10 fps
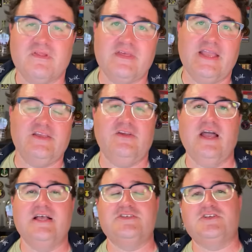Thank you
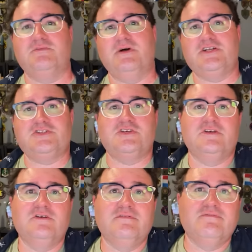guys so much
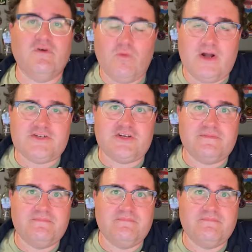for watching.